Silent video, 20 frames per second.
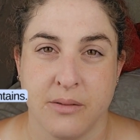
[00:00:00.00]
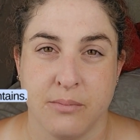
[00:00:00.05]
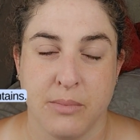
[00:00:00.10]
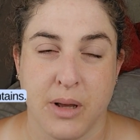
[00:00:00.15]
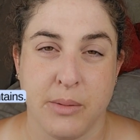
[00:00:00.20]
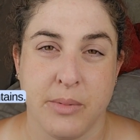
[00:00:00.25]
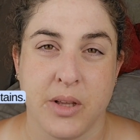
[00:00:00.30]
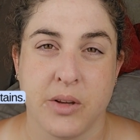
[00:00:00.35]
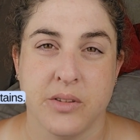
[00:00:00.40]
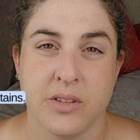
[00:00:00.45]

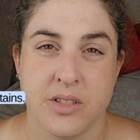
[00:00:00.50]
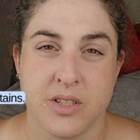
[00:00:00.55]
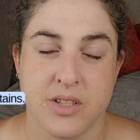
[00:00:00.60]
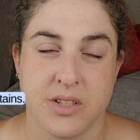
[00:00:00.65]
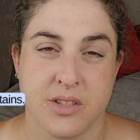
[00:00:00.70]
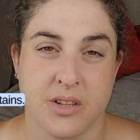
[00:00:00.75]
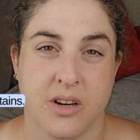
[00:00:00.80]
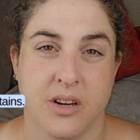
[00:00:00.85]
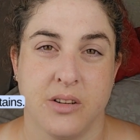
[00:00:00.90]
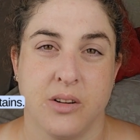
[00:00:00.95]
Maybe you can
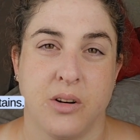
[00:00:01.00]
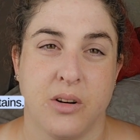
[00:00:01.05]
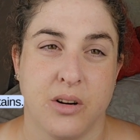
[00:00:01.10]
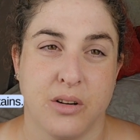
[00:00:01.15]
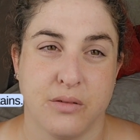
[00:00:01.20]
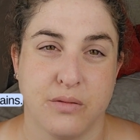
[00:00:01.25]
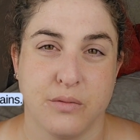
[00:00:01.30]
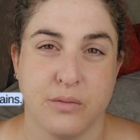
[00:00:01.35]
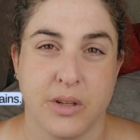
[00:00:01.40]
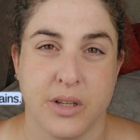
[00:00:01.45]
start
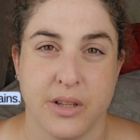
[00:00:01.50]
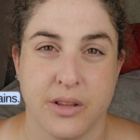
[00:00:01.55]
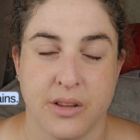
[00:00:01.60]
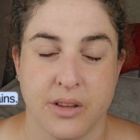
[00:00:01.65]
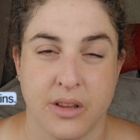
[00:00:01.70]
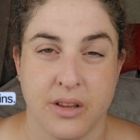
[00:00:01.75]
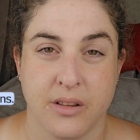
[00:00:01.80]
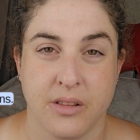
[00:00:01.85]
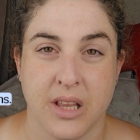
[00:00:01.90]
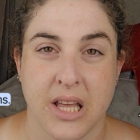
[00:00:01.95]
off with
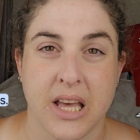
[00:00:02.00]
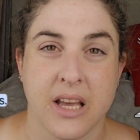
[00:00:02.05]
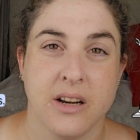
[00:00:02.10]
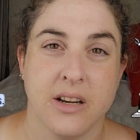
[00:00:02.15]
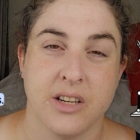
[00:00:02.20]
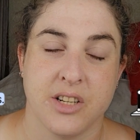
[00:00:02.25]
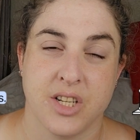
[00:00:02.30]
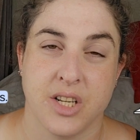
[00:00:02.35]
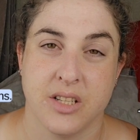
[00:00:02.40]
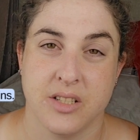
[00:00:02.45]
the
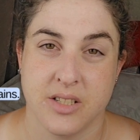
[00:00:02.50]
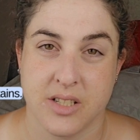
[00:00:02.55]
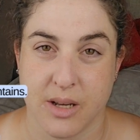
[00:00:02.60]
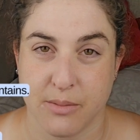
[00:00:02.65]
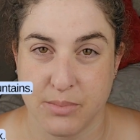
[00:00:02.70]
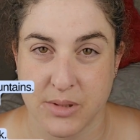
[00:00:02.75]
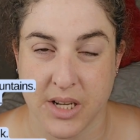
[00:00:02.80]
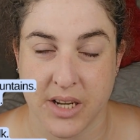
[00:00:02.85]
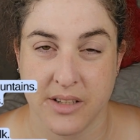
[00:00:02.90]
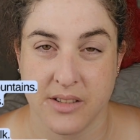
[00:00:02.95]
English
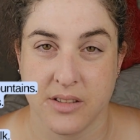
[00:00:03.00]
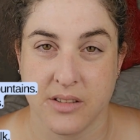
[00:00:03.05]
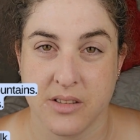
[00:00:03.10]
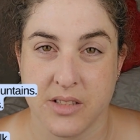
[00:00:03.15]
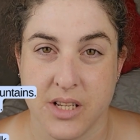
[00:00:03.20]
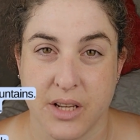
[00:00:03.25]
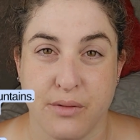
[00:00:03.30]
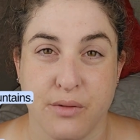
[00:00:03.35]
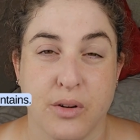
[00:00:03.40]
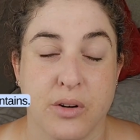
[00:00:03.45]
subtitles
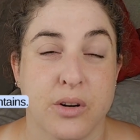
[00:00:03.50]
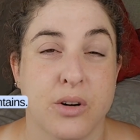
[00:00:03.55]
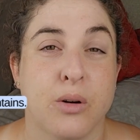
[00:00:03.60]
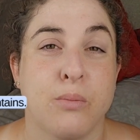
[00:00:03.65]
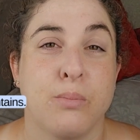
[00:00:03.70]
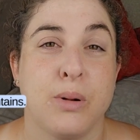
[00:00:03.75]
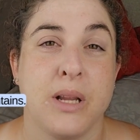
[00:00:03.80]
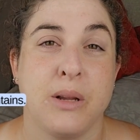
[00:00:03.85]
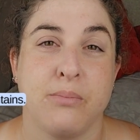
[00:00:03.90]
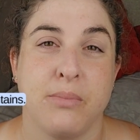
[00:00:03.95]
if you're a
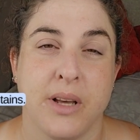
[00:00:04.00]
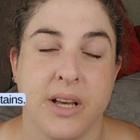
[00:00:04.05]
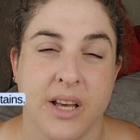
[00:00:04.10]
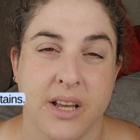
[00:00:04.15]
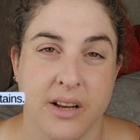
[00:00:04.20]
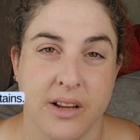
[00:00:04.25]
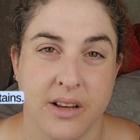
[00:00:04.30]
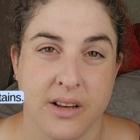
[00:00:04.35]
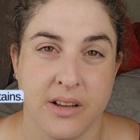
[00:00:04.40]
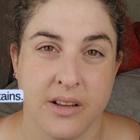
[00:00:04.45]
complete
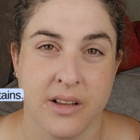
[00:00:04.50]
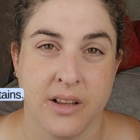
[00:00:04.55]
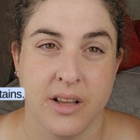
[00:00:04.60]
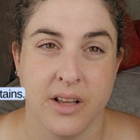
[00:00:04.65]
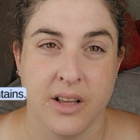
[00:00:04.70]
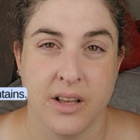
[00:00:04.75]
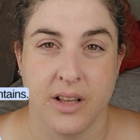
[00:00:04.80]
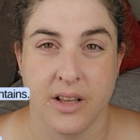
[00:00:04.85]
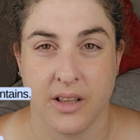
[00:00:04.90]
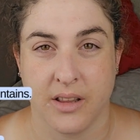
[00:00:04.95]
beginner,
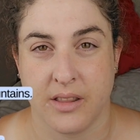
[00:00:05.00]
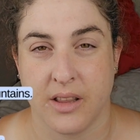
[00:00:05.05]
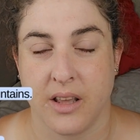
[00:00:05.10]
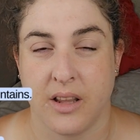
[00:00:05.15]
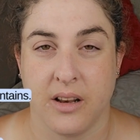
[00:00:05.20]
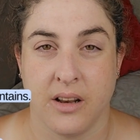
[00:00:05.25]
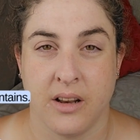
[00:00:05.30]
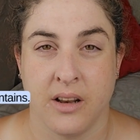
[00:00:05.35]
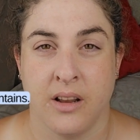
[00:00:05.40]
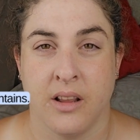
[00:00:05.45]

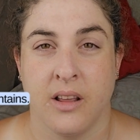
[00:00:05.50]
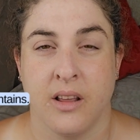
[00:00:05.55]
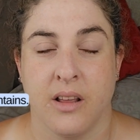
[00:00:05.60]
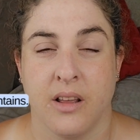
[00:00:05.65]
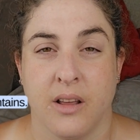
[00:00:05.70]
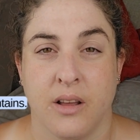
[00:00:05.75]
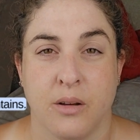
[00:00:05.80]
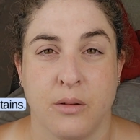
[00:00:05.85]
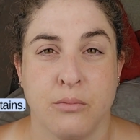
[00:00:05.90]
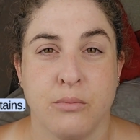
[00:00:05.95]
then
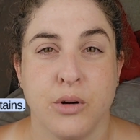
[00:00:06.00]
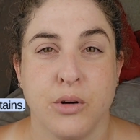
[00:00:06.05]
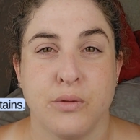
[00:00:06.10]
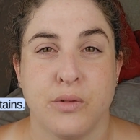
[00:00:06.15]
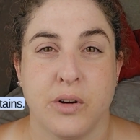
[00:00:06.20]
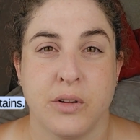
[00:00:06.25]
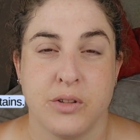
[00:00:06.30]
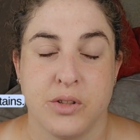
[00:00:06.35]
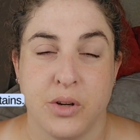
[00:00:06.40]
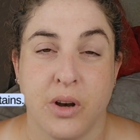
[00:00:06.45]
move
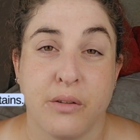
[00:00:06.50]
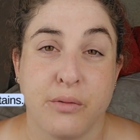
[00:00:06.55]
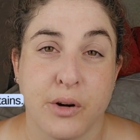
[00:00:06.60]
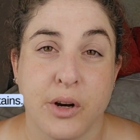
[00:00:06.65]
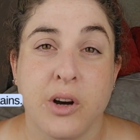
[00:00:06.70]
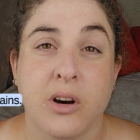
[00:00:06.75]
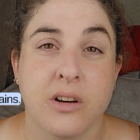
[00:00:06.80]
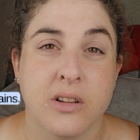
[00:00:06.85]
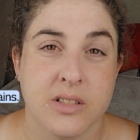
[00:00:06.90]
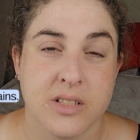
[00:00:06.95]
on to
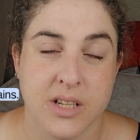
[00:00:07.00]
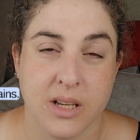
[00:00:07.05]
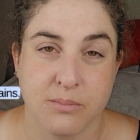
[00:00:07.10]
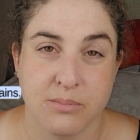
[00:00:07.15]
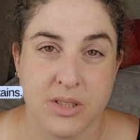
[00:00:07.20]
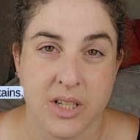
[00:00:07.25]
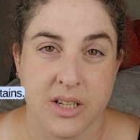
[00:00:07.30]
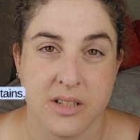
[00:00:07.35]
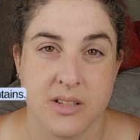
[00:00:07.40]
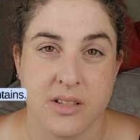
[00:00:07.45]
Afrikaans
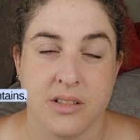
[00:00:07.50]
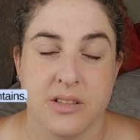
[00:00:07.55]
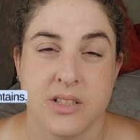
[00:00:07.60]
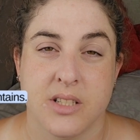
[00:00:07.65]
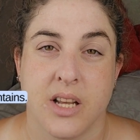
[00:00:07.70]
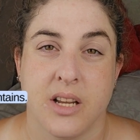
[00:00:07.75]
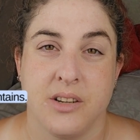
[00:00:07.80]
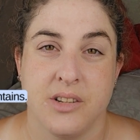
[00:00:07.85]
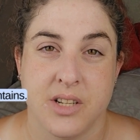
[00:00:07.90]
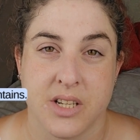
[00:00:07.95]
subtitles
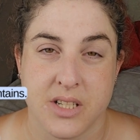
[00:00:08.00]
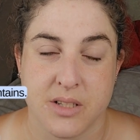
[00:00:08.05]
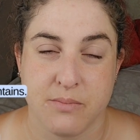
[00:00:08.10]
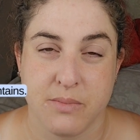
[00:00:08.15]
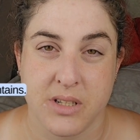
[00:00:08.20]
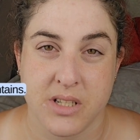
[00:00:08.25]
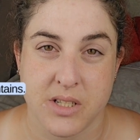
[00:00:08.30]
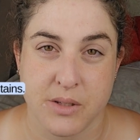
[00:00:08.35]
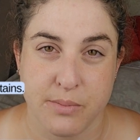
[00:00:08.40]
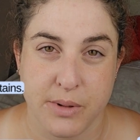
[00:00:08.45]
and just
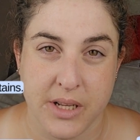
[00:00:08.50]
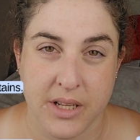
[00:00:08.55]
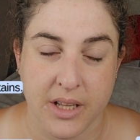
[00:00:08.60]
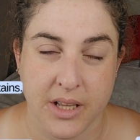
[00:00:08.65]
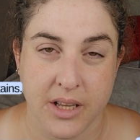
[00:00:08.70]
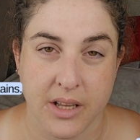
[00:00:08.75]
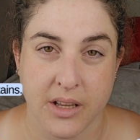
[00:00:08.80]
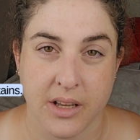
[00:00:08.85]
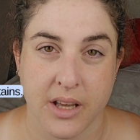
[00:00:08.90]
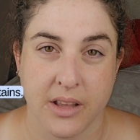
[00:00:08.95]
me
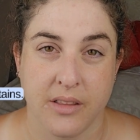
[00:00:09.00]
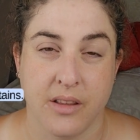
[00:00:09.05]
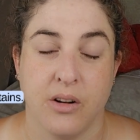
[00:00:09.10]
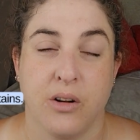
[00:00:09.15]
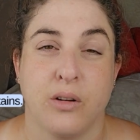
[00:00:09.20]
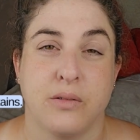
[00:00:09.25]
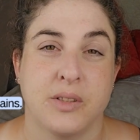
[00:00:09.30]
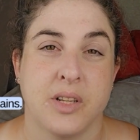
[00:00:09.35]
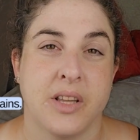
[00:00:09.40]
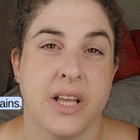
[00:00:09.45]
speaking, and then
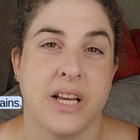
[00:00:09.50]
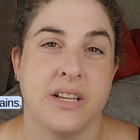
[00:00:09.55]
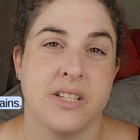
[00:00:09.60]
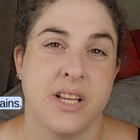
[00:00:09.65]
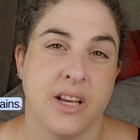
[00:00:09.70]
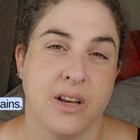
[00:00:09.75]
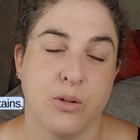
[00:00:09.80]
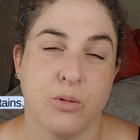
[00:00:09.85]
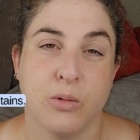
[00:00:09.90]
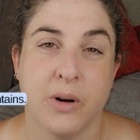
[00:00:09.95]
after that
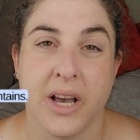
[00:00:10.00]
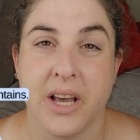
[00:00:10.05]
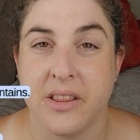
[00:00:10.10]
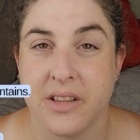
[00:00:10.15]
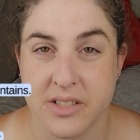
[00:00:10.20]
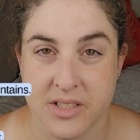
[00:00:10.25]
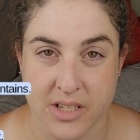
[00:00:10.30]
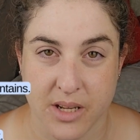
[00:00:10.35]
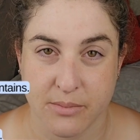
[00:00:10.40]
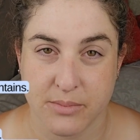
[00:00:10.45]
take away the
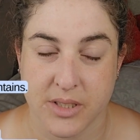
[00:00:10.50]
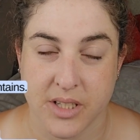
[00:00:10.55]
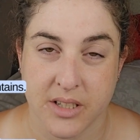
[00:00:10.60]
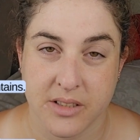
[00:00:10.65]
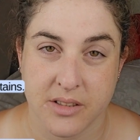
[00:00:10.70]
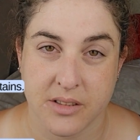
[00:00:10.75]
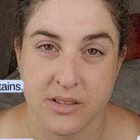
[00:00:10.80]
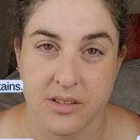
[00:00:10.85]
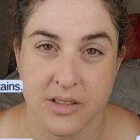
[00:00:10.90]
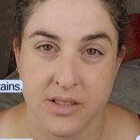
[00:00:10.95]

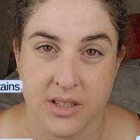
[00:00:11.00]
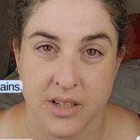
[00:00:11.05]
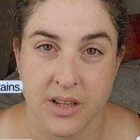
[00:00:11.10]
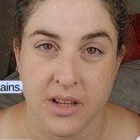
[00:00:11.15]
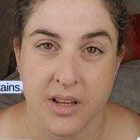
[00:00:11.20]
subtitles,